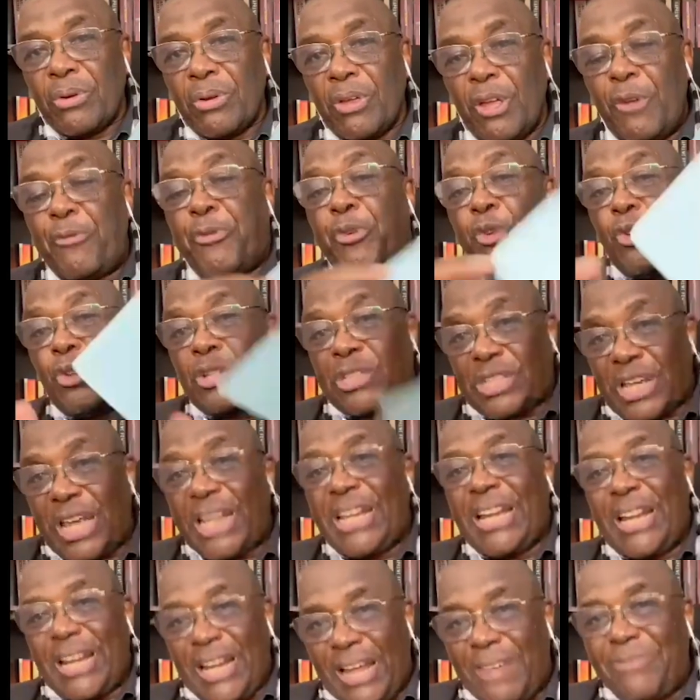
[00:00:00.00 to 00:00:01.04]
If you say
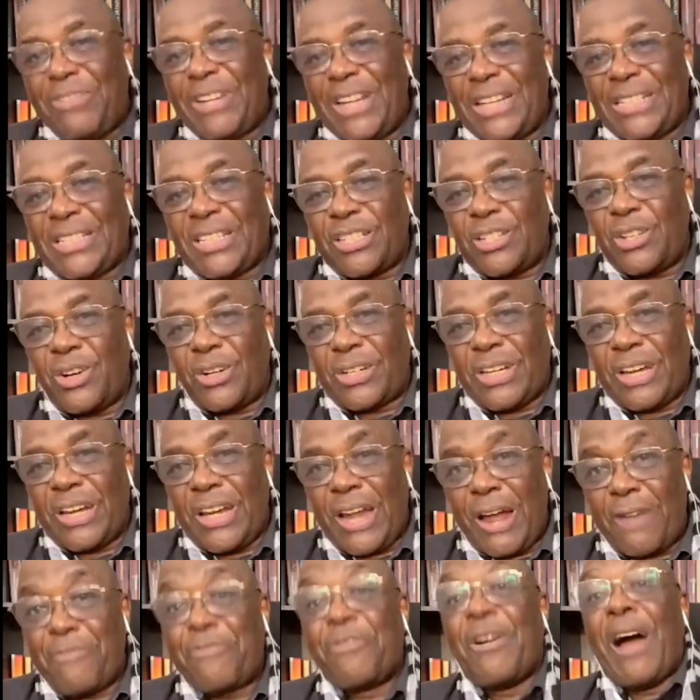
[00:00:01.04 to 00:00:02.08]
the evidence is not
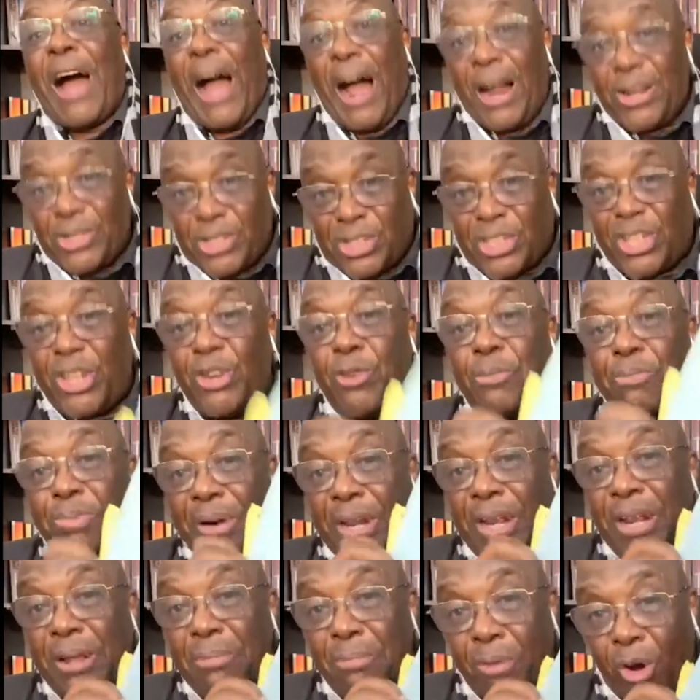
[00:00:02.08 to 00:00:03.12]
enough, I'll still
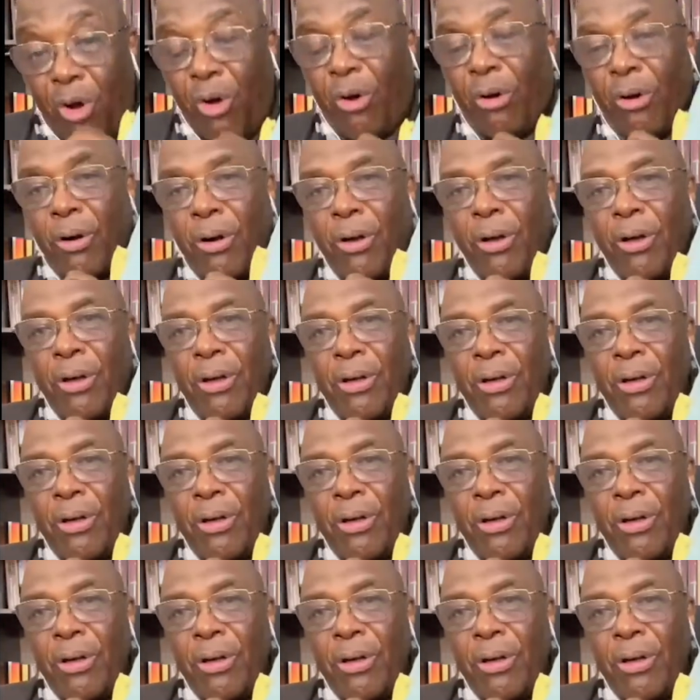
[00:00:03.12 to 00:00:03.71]
bring more.